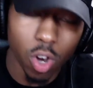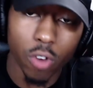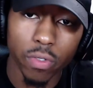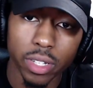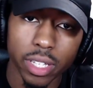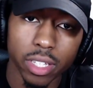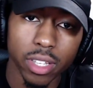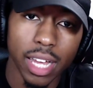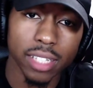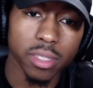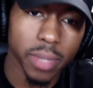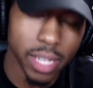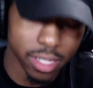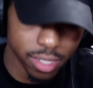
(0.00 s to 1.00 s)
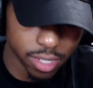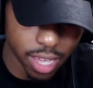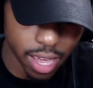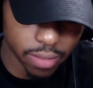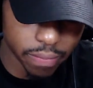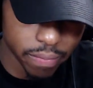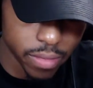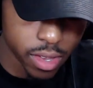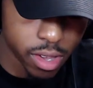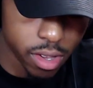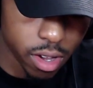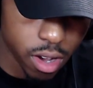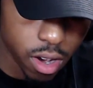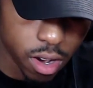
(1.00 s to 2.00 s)
Hopefully you got some insight
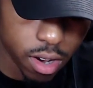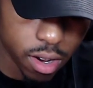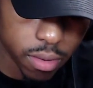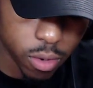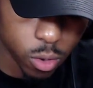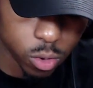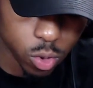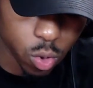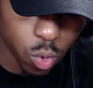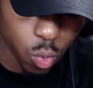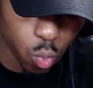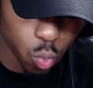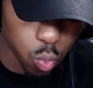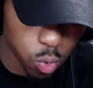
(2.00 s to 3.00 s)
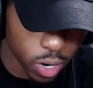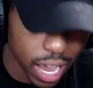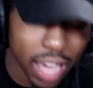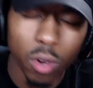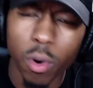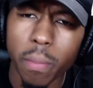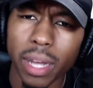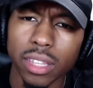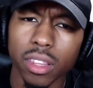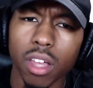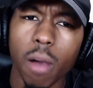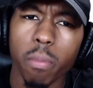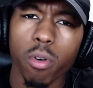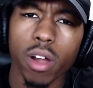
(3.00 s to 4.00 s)
onto kind of what my
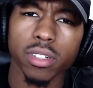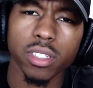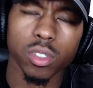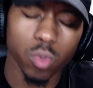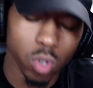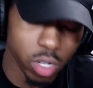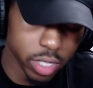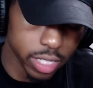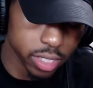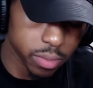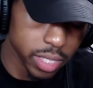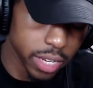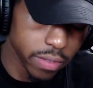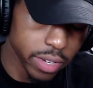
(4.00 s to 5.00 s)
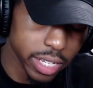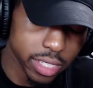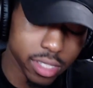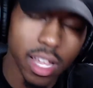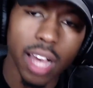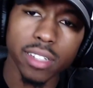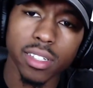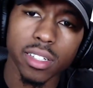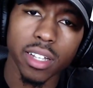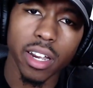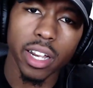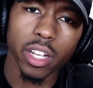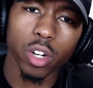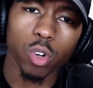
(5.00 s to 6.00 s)
thought process was. Get some dividend stocks in
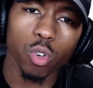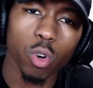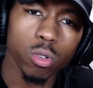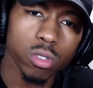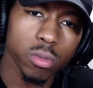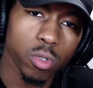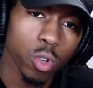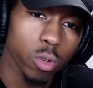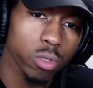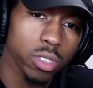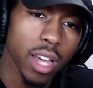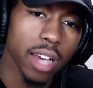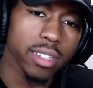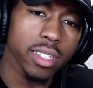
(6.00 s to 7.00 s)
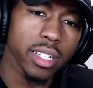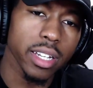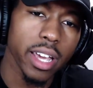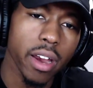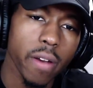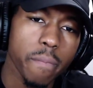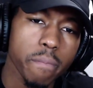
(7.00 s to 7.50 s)
there, get some growth stocks in there